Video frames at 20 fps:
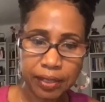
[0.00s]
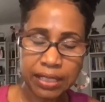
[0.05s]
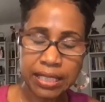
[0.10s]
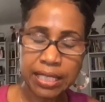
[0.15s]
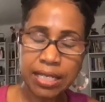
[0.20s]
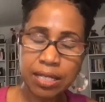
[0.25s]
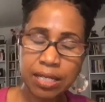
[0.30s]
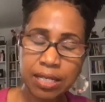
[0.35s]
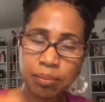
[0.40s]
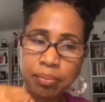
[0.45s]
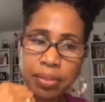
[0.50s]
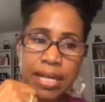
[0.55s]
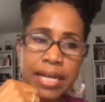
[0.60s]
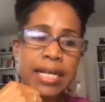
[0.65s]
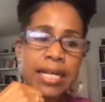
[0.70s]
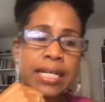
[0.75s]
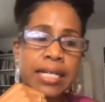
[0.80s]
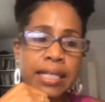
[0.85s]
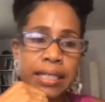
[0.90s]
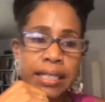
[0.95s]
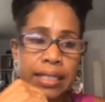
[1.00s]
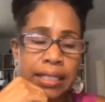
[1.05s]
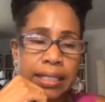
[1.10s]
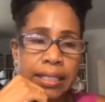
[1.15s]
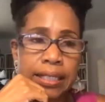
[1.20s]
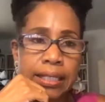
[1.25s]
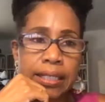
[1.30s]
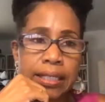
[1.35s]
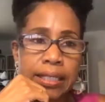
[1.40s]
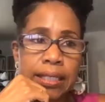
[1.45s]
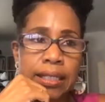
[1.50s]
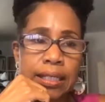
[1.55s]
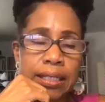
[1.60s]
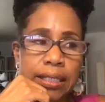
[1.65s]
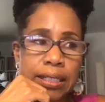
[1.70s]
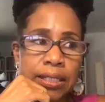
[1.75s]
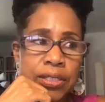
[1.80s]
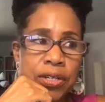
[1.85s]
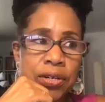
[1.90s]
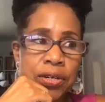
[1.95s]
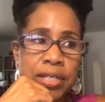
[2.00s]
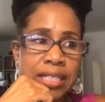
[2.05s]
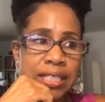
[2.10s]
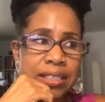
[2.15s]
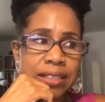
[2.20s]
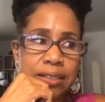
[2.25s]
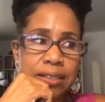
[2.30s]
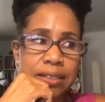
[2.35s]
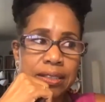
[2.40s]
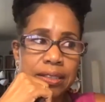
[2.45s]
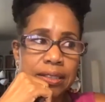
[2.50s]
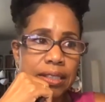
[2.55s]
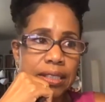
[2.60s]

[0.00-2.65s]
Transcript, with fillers: campaigning, you know, he's